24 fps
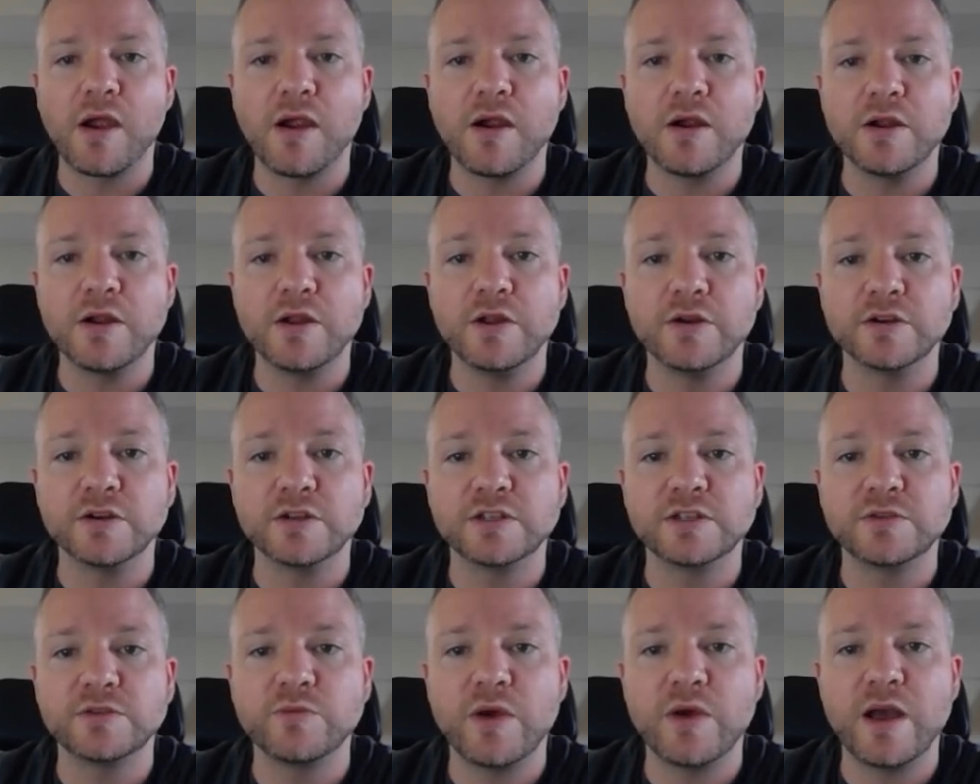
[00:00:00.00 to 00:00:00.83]
You're
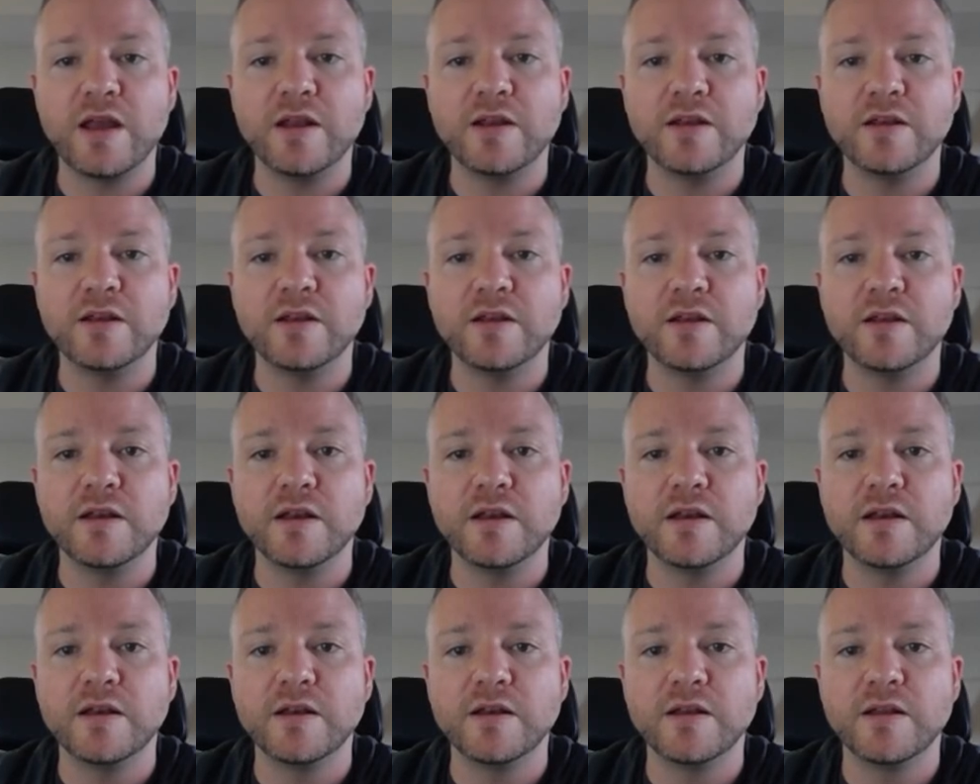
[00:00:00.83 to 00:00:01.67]

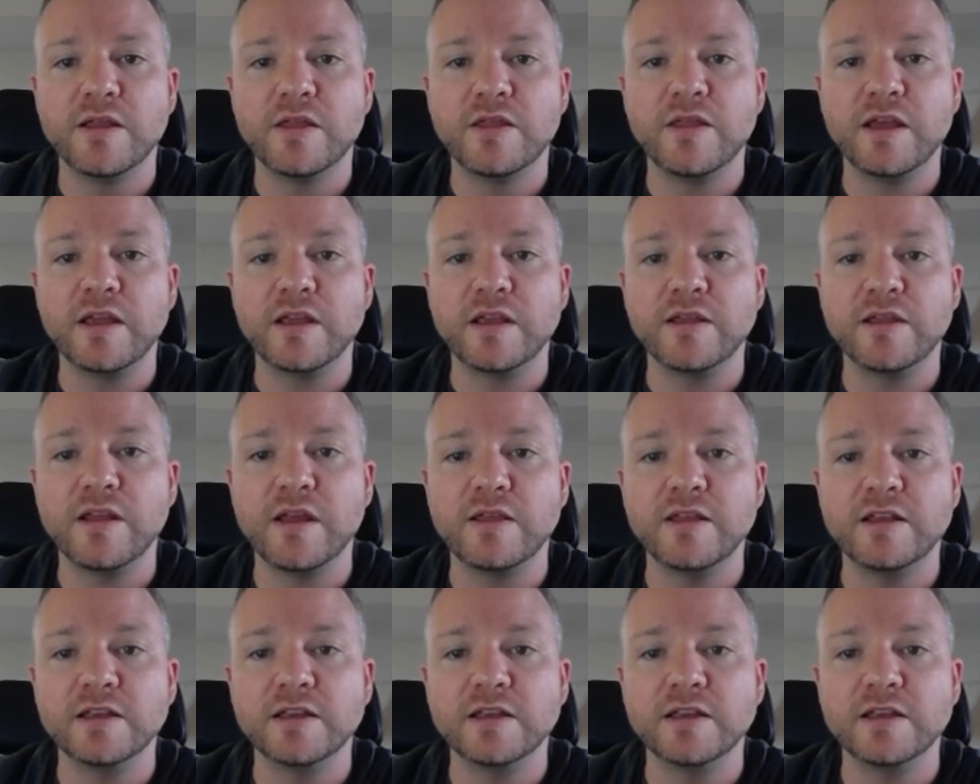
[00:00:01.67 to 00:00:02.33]
sweating, thinking that